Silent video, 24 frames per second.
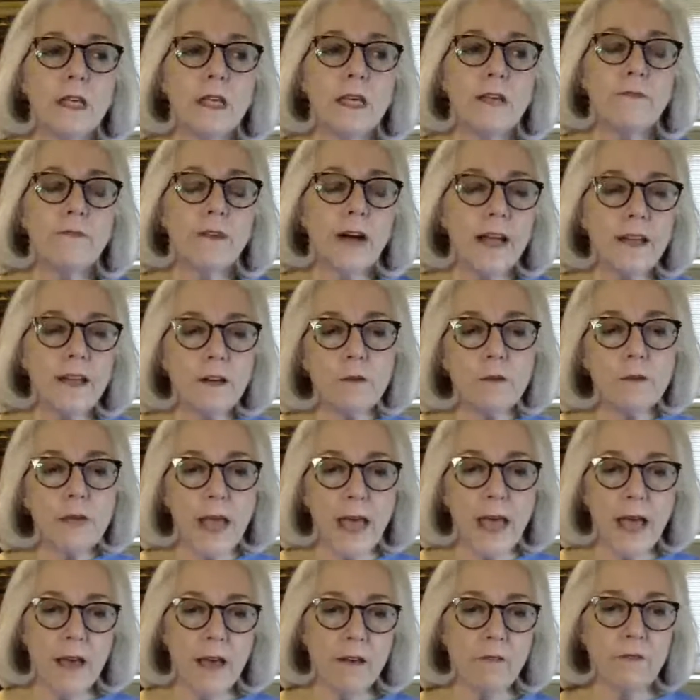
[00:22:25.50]
If I don't
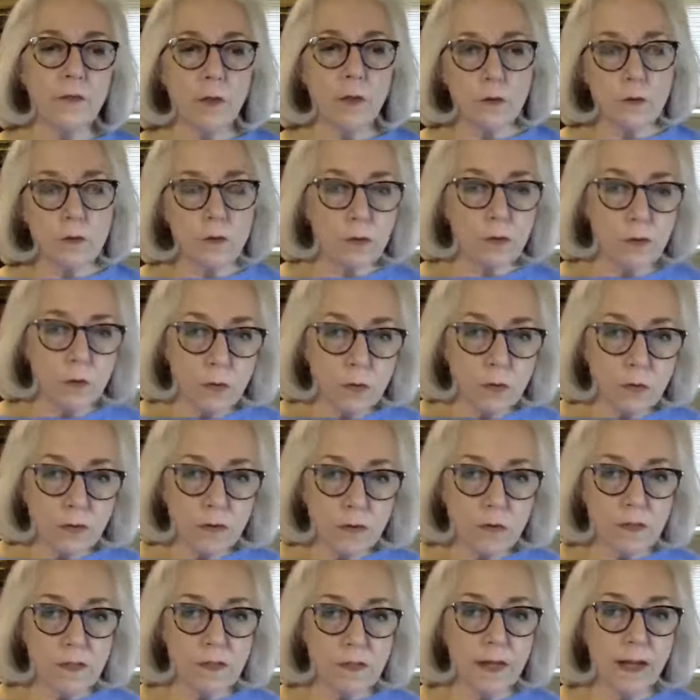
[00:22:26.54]
have those
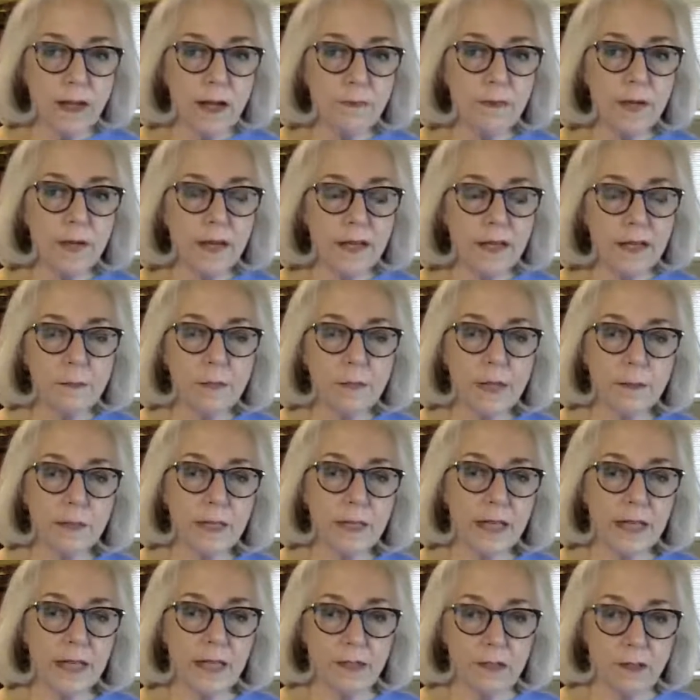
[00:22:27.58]
tools, I'm not going to be able
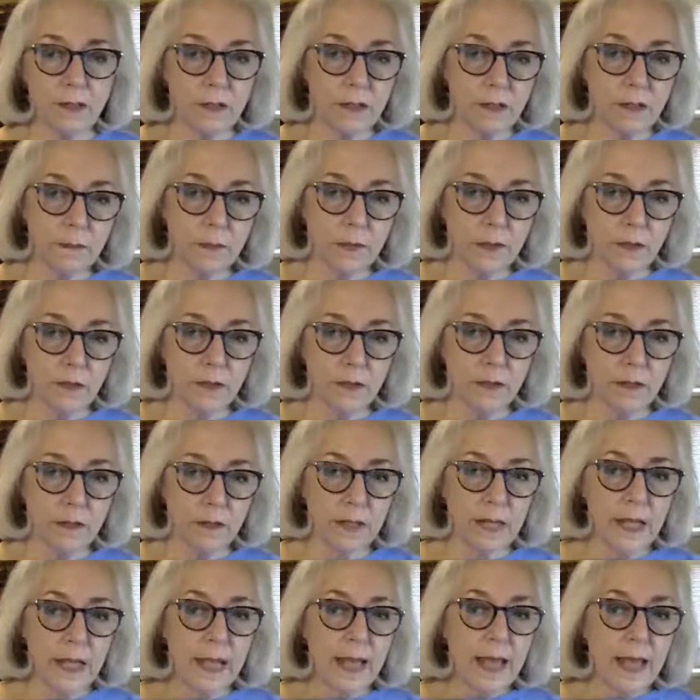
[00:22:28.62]
to get into your computer.
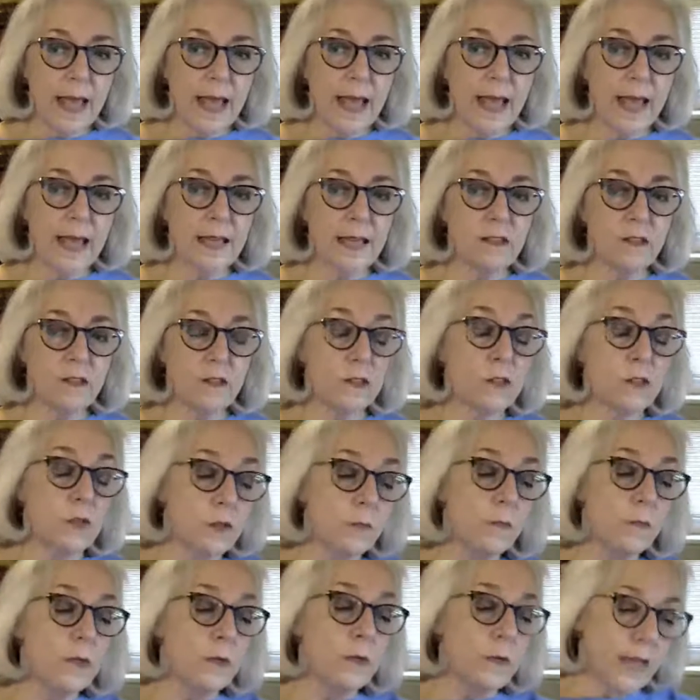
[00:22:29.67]
And
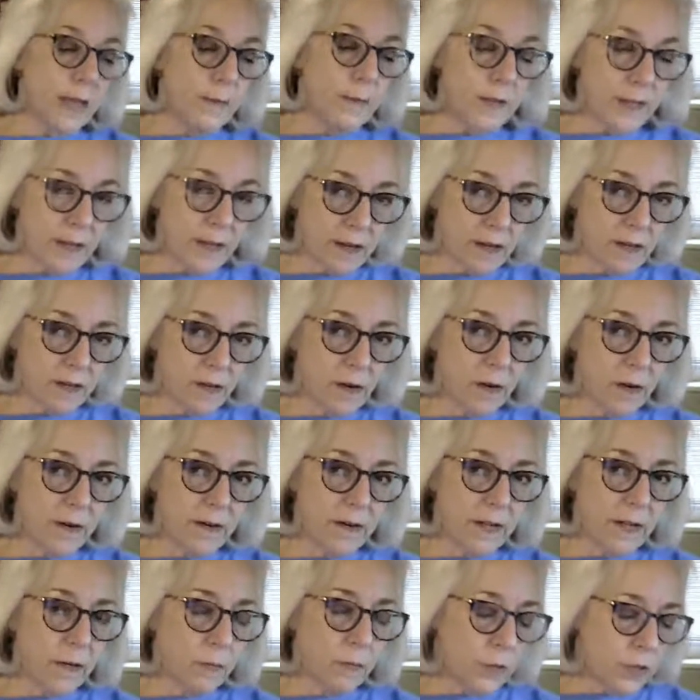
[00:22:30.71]
assuming you gave me that
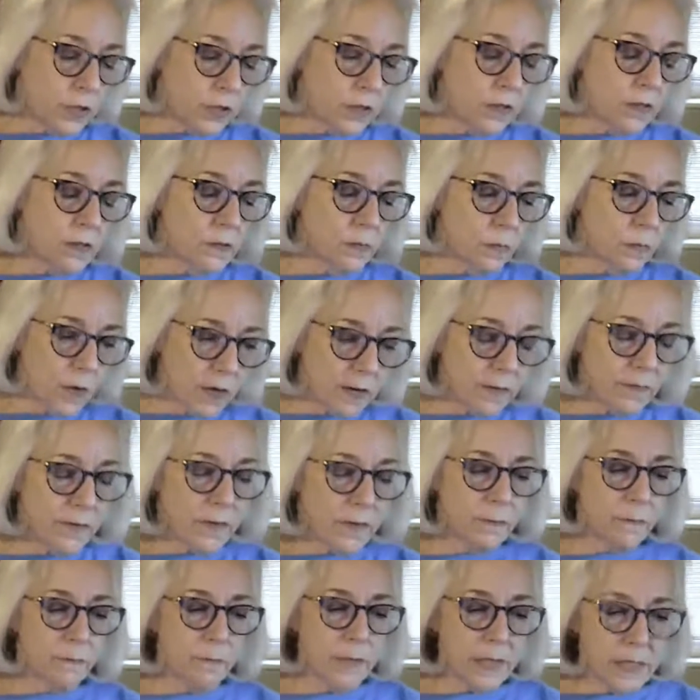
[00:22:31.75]
authority, which is one of
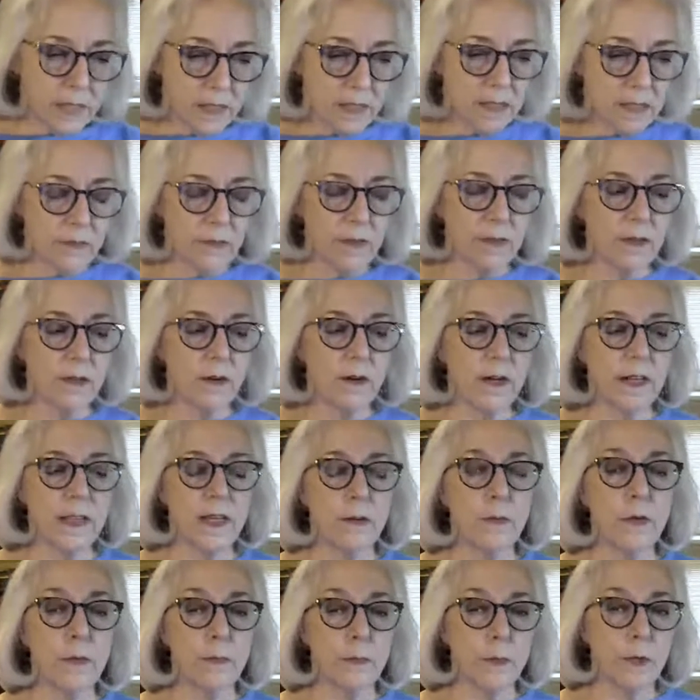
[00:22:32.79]
the pieces of authority
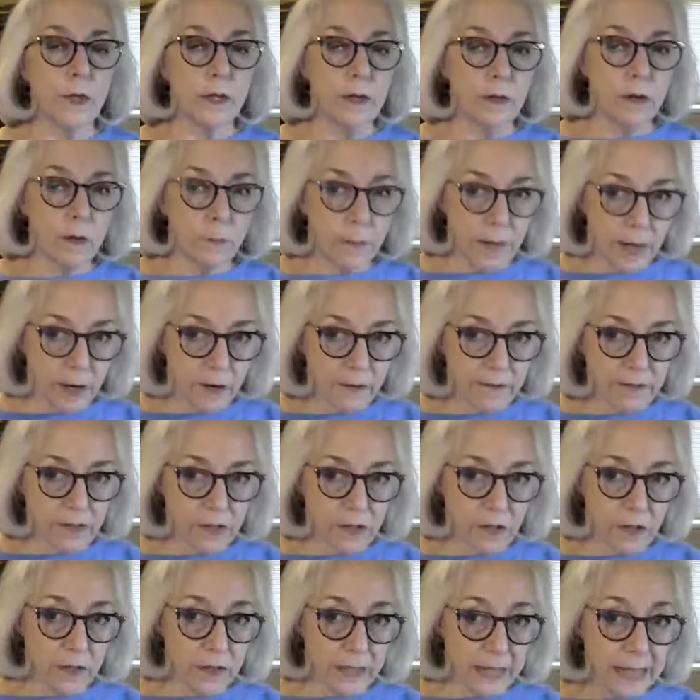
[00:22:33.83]
that we put in our power of
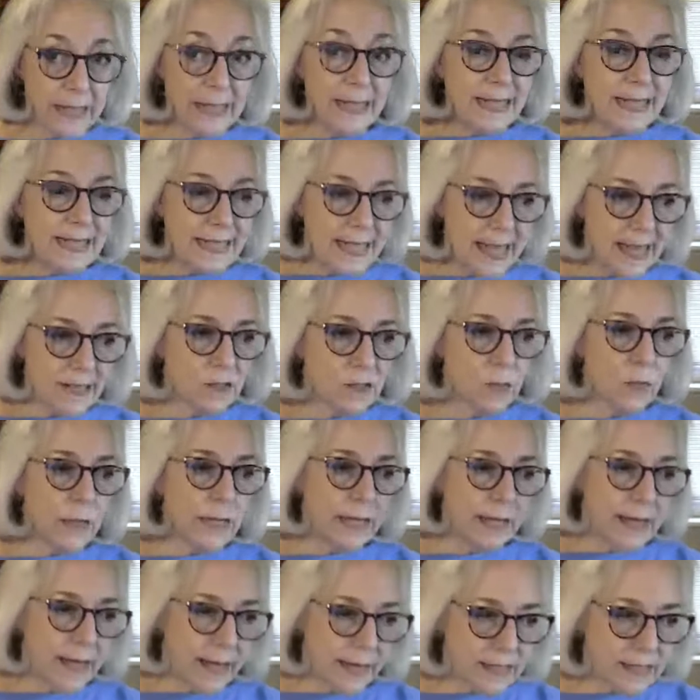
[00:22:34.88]
attorney, yes, we
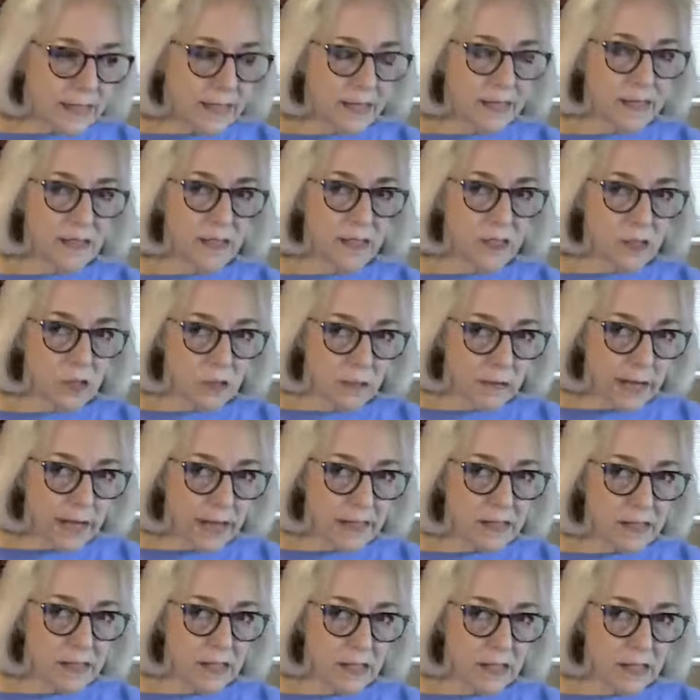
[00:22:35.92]
can access digital
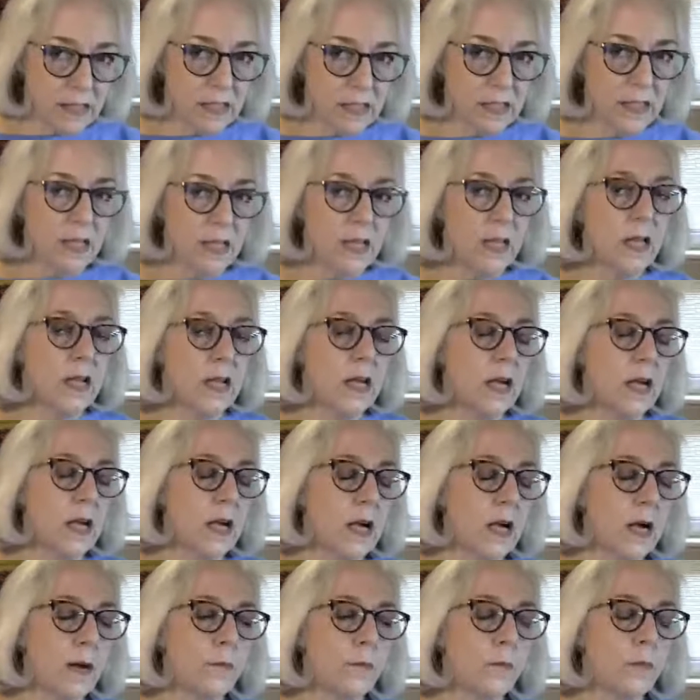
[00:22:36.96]
assets.
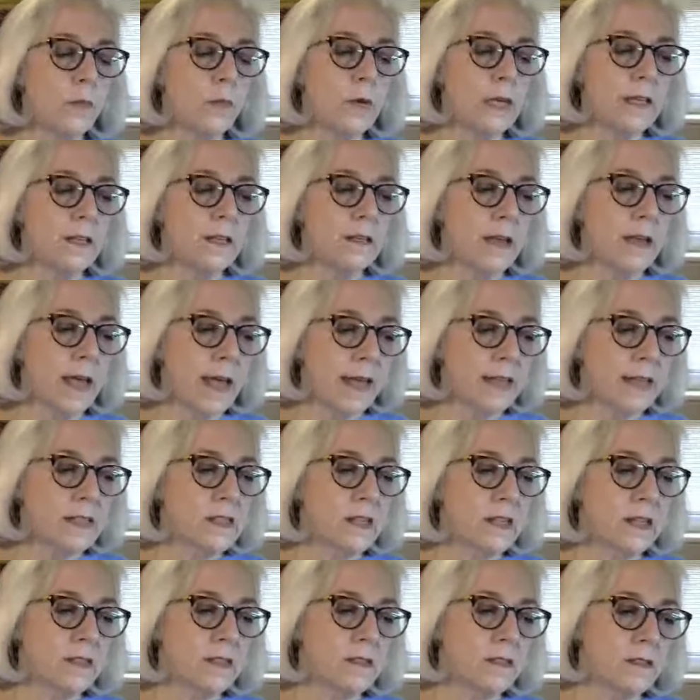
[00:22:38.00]
We can
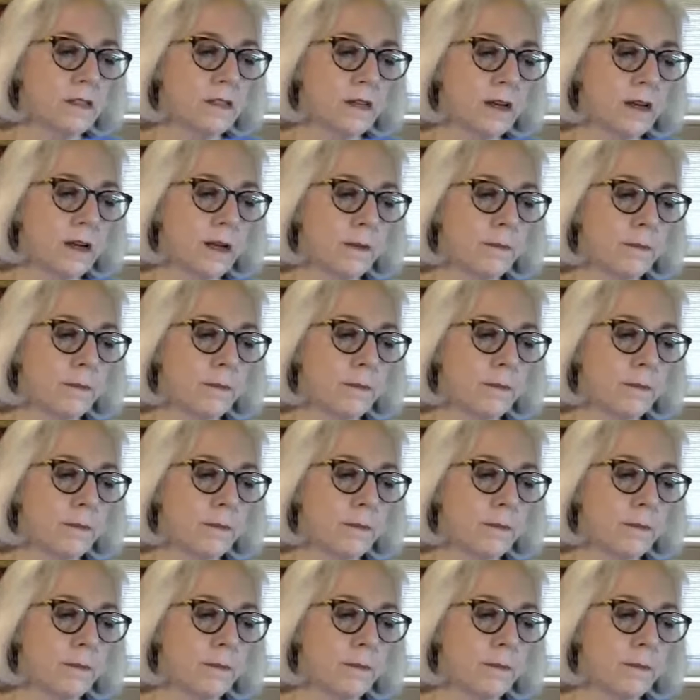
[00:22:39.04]
access